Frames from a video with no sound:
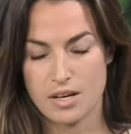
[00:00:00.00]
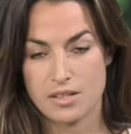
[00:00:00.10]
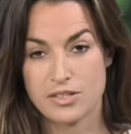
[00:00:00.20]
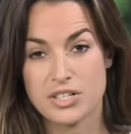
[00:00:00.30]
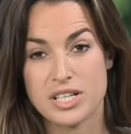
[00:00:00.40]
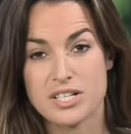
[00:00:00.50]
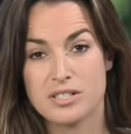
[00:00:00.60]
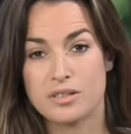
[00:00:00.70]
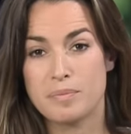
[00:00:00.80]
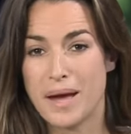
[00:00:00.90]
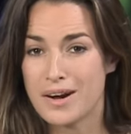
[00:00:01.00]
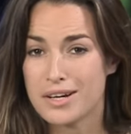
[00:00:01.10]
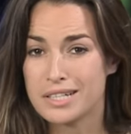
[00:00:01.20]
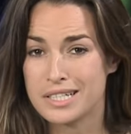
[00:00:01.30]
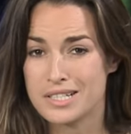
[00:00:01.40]
The traditional
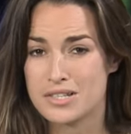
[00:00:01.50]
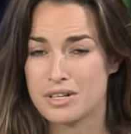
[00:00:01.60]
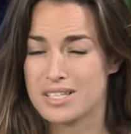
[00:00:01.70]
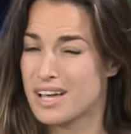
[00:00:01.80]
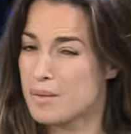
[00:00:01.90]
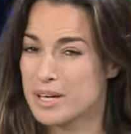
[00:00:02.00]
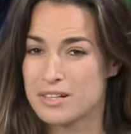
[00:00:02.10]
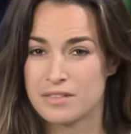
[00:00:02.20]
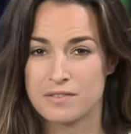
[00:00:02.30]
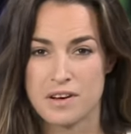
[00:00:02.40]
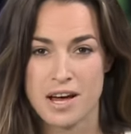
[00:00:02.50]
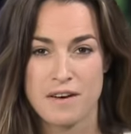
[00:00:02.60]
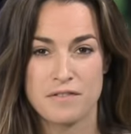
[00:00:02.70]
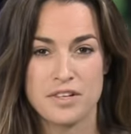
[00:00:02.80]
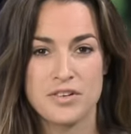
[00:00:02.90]
burial industry is coming under fire
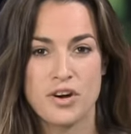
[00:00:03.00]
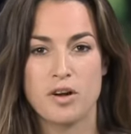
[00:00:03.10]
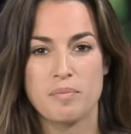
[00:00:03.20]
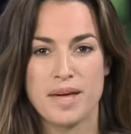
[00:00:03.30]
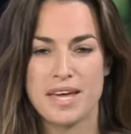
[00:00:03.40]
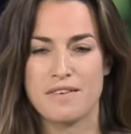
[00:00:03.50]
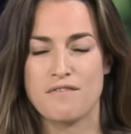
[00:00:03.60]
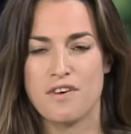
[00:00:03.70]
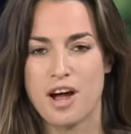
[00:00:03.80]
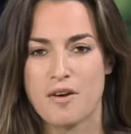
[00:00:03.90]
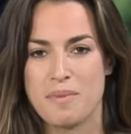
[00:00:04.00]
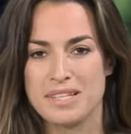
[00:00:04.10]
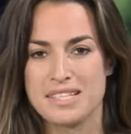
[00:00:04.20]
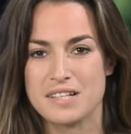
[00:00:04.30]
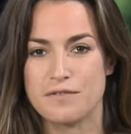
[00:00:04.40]
for not being
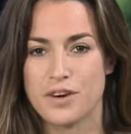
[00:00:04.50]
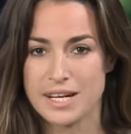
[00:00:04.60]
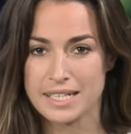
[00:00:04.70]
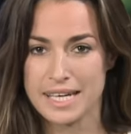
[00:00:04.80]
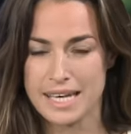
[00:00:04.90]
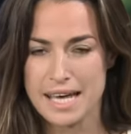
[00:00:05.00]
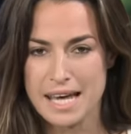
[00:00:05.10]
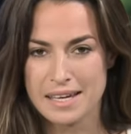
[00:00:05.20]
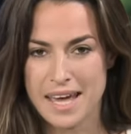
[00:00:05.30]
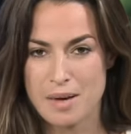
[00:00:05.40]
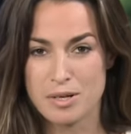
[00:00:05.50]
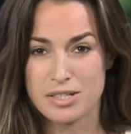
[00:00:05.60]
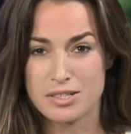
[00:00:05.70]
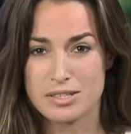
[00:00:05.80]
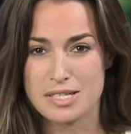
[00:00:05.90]
environmentally friendly.
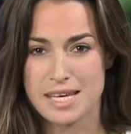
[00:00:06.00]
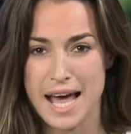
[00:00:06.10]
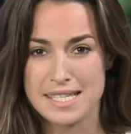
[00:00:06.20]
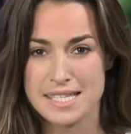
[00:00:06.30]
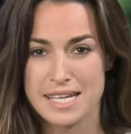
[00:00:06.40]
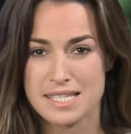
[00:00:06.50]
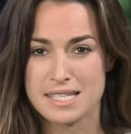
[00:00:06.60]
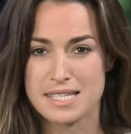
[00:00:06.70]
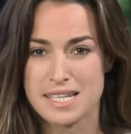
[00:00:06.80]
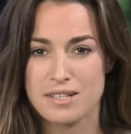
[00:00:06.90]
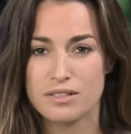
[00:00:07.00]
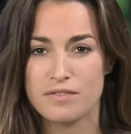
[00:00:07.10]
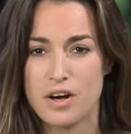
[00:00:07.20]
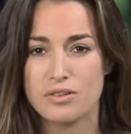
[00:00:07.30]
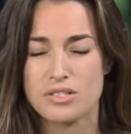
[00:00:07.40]
Chemicals, caskets, steel
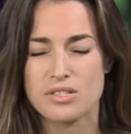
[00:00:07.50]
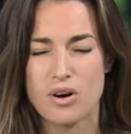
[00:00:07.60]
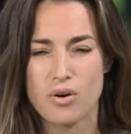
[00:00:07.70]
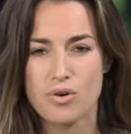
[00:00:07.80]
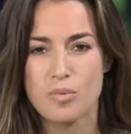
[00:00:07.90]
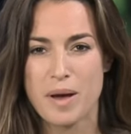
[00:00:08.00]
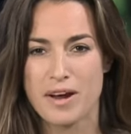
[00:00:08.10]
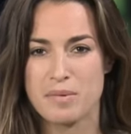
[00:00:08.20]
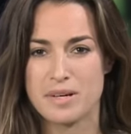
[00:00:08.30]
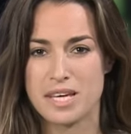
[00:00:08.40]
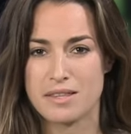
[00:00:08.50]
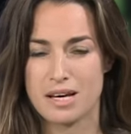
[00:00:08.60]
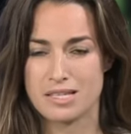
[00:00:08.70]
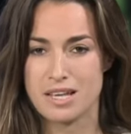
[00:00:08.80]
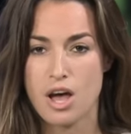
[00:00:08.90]
vaults, all buried beneath
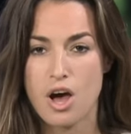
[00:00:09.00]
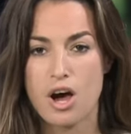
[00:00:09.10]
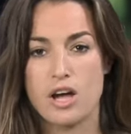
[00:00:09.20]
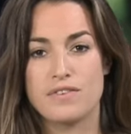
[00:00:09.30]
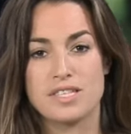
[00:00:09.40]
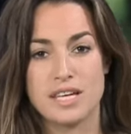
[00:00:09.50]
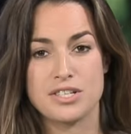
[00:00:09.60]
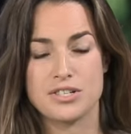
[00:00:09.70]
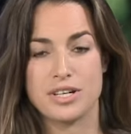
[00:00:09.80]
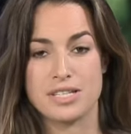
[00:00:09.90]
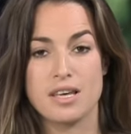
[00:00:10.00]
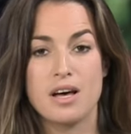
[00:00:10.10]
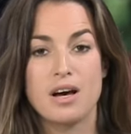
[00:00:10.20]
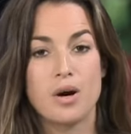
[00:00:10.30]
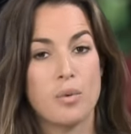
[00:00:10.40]
us over centuries.
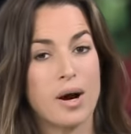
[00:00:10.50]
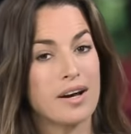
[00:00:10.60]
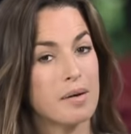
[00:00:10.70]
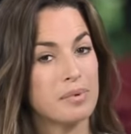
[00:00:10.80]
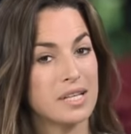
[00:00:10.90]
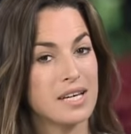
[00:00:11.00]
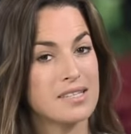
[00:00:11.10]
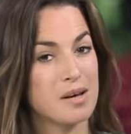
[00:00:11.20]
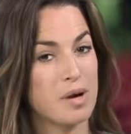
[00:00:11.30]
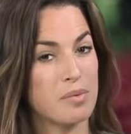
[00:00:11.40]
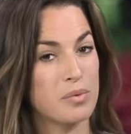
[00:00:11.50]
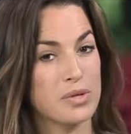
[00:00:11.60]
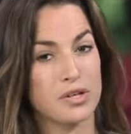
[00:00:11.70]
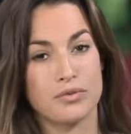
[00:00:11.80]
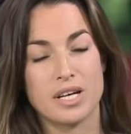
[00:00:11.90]
One company has come up
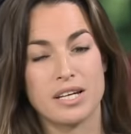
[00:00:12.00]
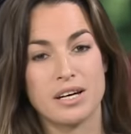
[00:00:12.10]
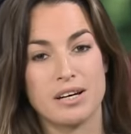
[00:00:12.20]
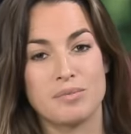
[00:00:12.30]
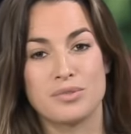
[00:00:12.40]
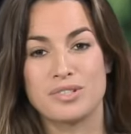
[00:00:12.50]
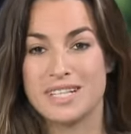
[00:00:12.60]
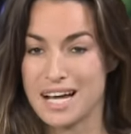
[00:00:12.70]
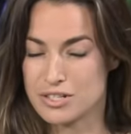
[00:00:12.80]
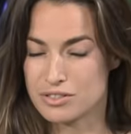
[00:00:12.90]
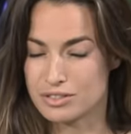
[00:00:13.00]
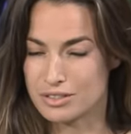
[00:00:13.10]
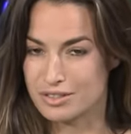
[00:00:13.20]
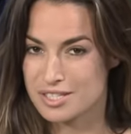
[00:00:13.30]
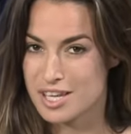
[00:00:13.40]
with a greener and more natural
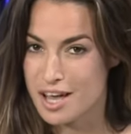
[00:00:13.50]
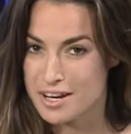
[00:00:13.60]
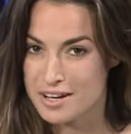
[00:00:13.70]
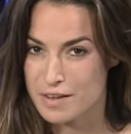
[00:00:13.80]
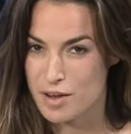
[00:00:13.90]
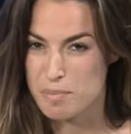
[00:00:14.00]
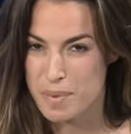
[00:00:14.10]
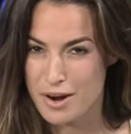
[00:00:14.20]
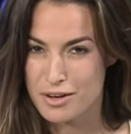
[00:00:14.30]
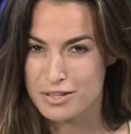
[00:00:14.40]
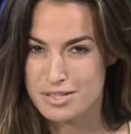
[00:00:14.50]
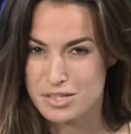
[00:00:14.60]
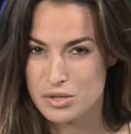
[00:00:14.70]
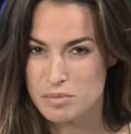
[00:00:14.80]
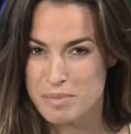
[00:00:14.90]
alternative, a burial
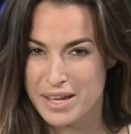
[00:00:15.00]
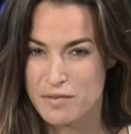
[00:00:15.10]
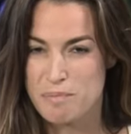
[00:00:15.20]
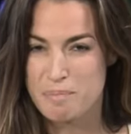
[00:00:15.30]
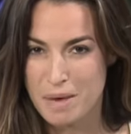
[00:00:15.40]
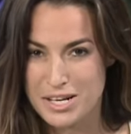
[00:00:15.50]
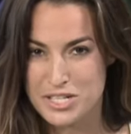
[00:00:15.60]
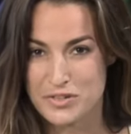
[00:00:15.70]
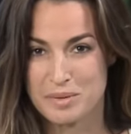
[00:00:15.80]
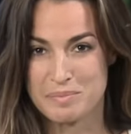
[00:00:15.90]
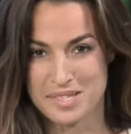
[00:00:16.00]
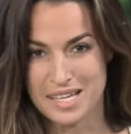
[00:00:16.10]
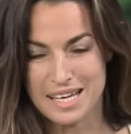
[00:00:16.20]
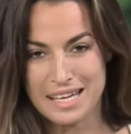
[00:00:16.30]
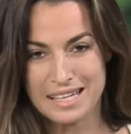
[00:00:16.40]
suit made of mushrooms
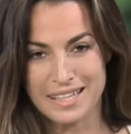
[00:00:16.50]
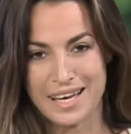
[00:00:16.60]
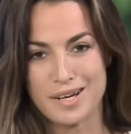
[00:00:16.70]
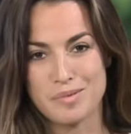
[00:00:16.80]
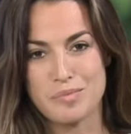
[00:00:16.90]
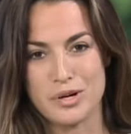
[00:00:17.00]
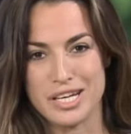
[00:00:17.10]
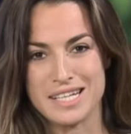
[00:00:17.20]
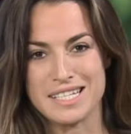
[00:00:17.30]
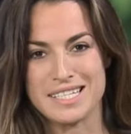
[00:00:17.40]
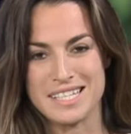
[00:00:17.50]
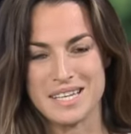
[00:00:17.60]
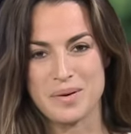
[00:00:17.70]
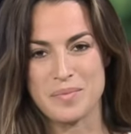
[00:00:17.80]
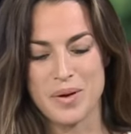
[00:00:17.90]
that help the body to
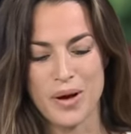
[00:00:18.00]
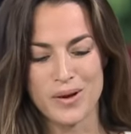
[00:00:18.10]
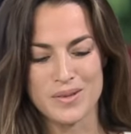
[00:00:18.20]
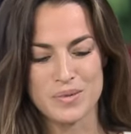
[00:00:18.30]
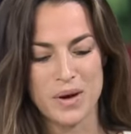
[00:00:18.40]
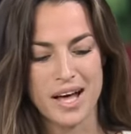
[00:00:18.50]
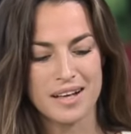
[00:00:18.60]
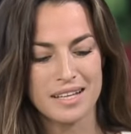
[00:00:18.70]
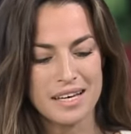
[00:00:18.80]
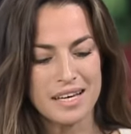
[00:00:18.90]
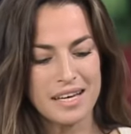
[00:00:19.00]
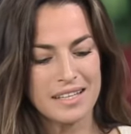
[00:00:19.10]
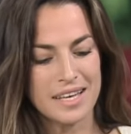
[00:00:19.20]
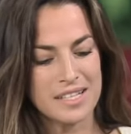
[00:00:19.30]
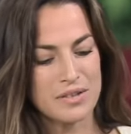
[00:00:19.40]
decompose. Well,
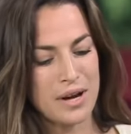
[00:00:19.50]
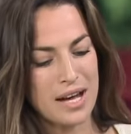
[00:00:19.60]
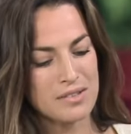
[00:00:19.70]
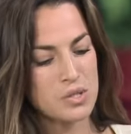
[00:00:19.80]
there's around